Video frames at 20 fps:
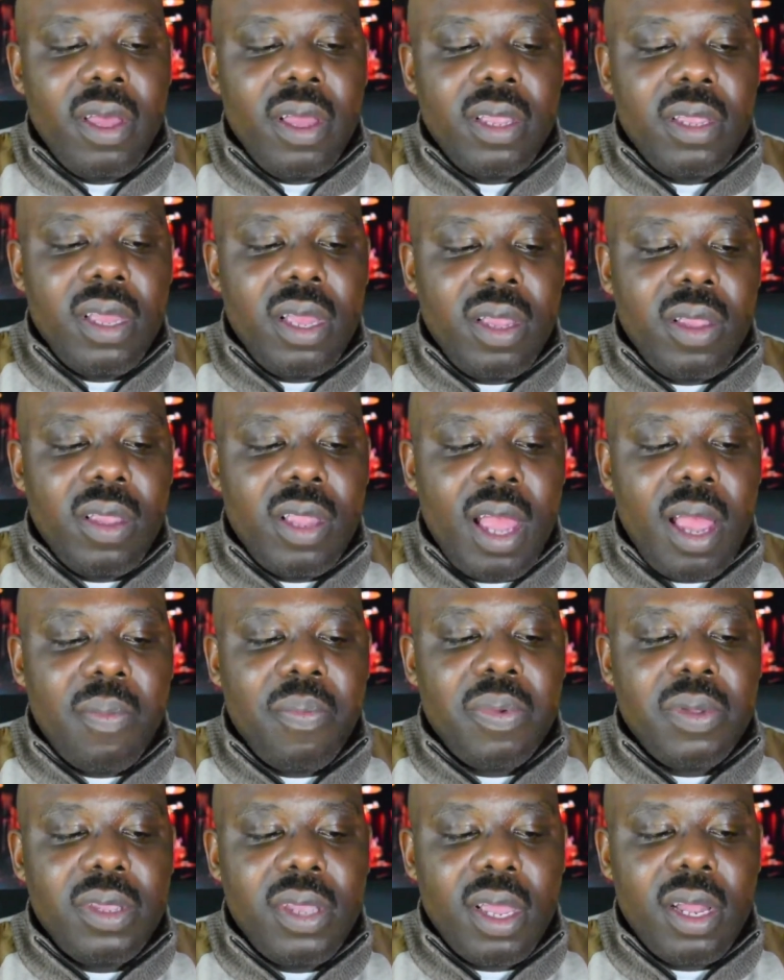then that
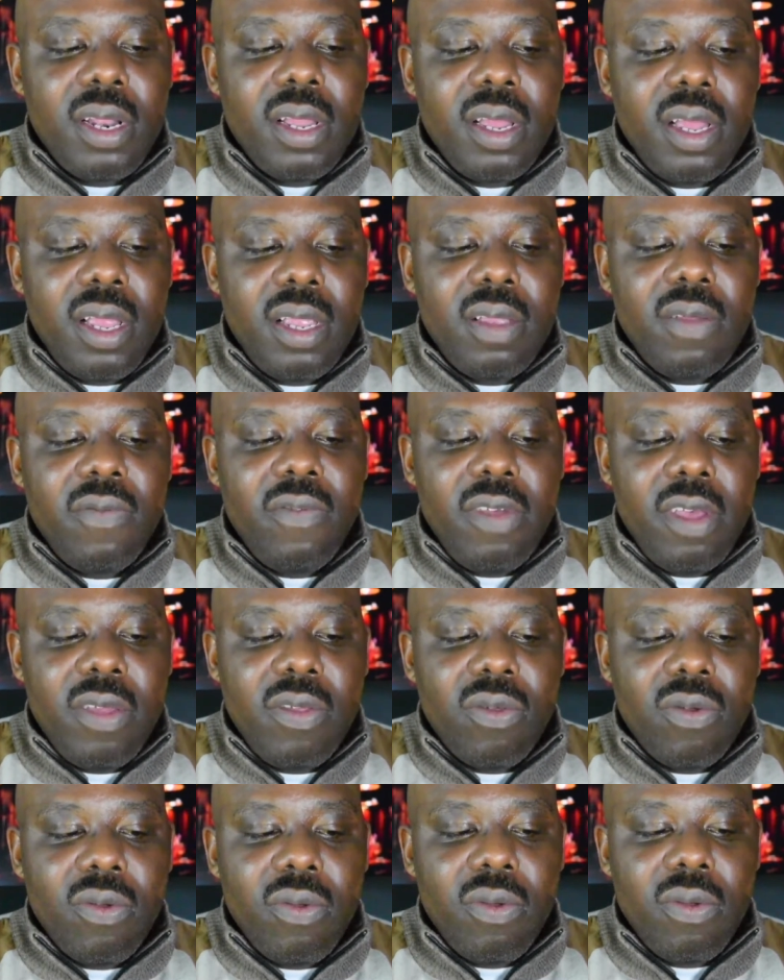particular
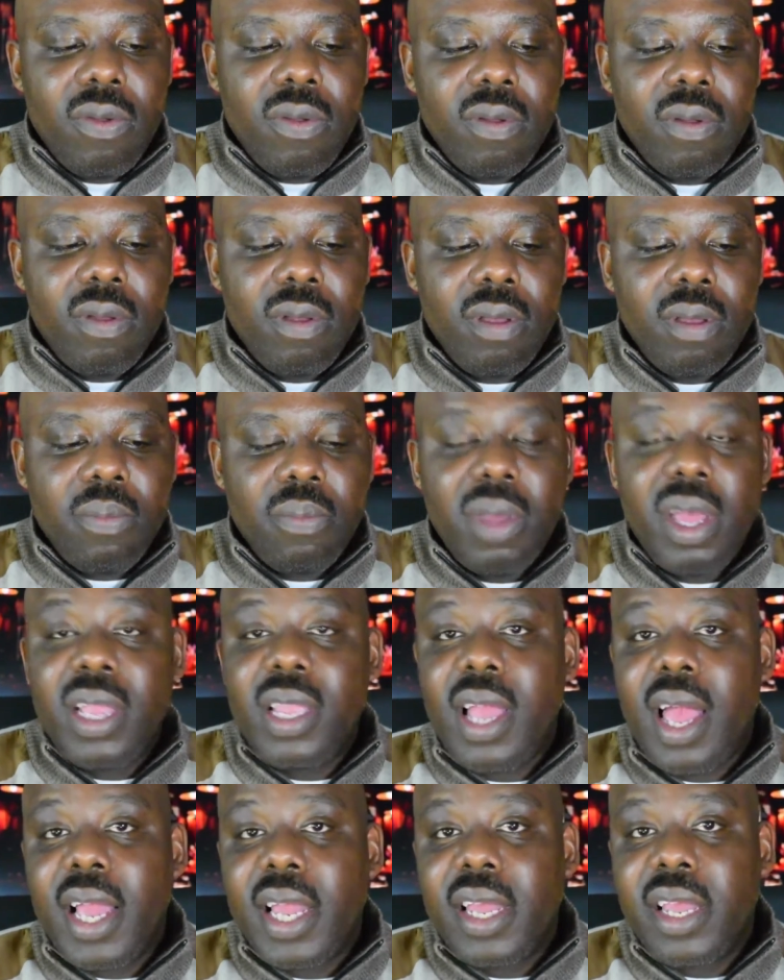individual may
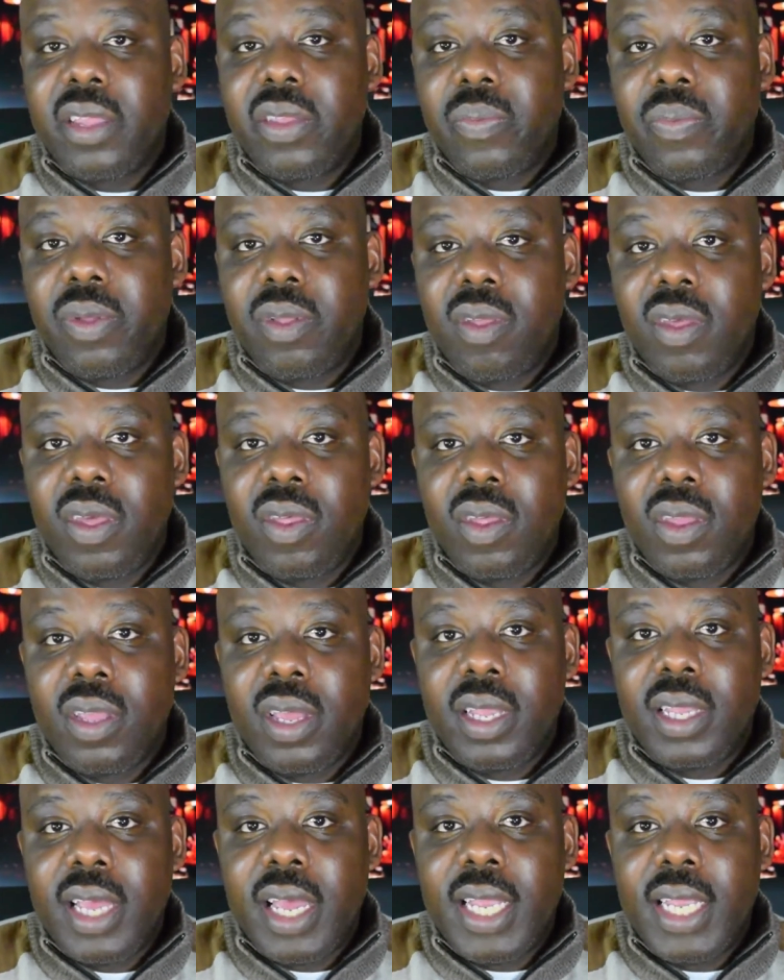not get the position that
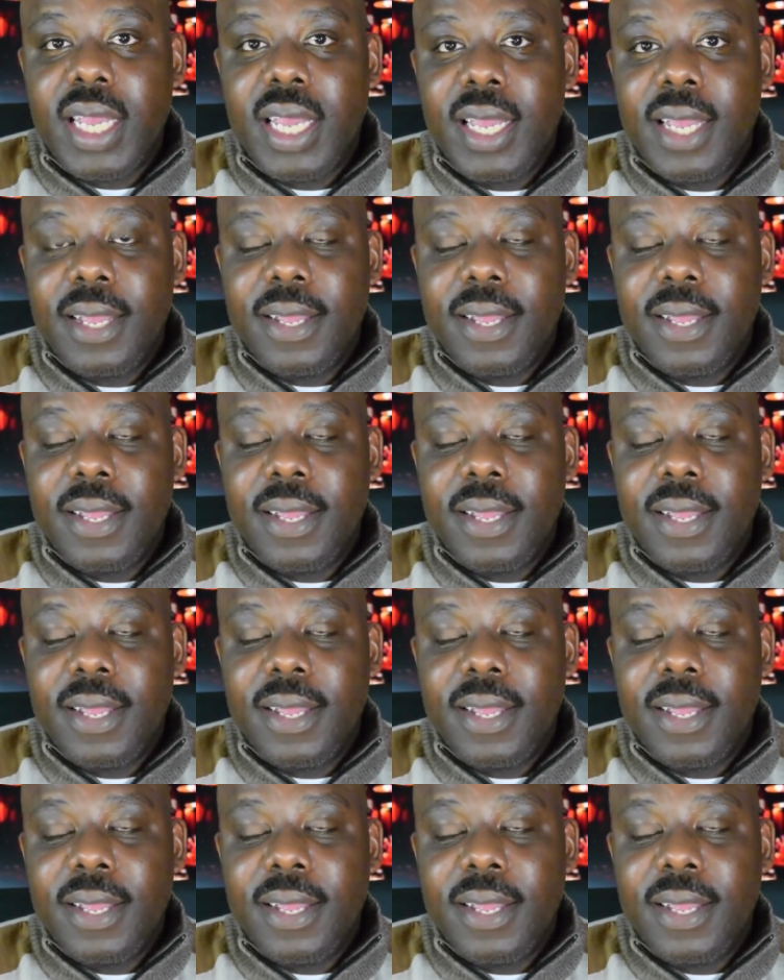they need.